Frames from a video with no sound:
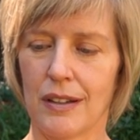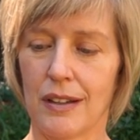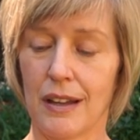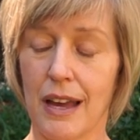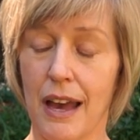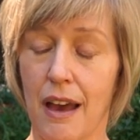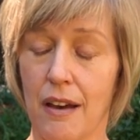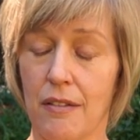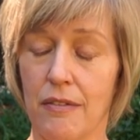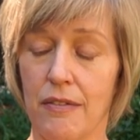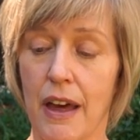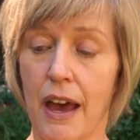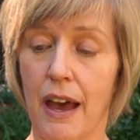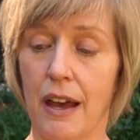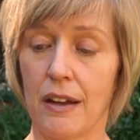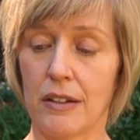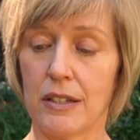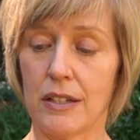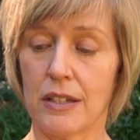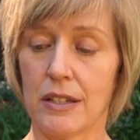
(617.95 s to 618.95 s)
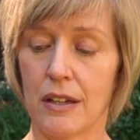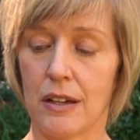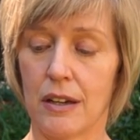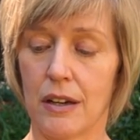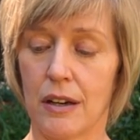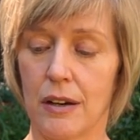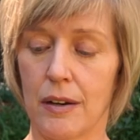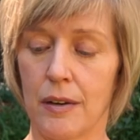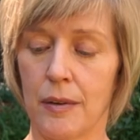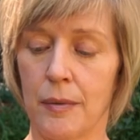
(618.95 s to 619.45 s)
have that,
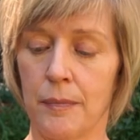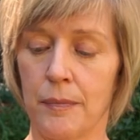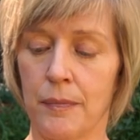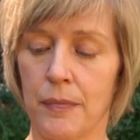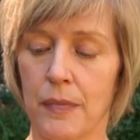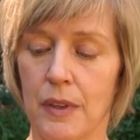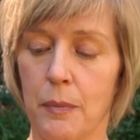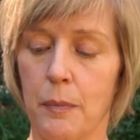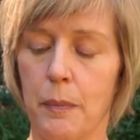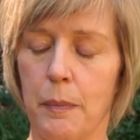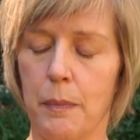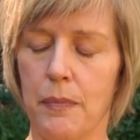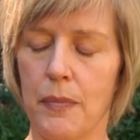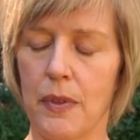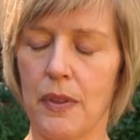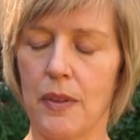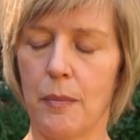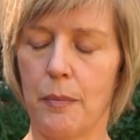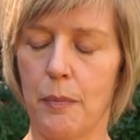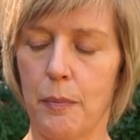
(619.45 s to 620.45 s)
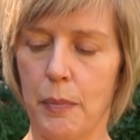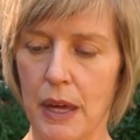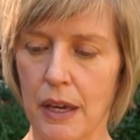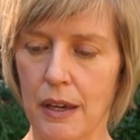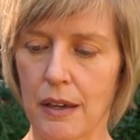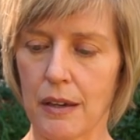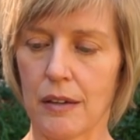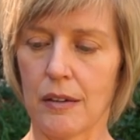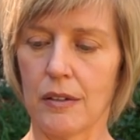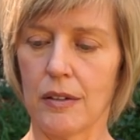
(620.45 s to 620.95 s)
the
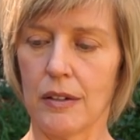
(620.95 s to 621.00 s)
big